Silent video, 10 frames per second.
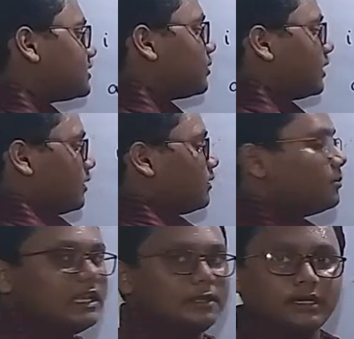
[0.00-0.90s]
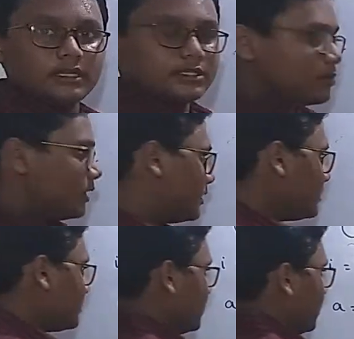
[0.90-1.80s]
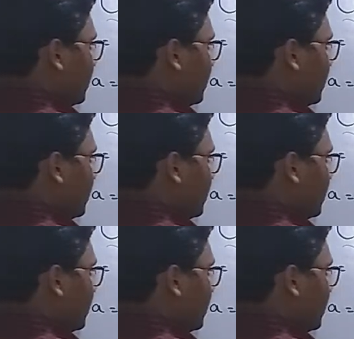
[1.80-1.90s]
square. Millimeter square is